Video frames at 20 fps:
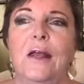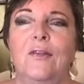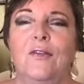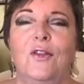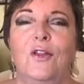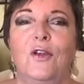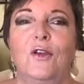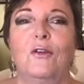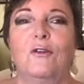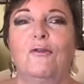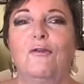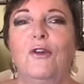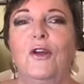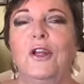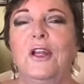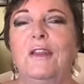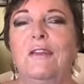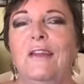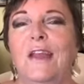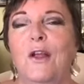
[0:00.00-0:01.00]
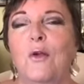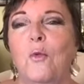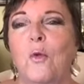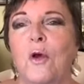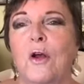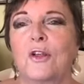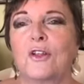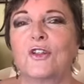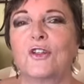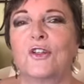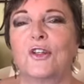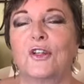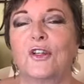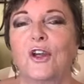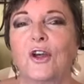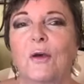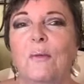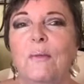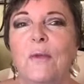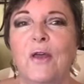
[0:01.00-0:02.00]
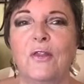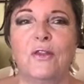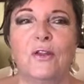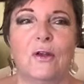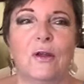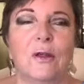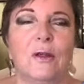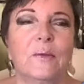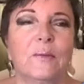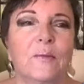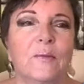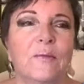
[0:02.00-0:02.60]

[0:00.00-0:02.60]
The funny thing was that her mother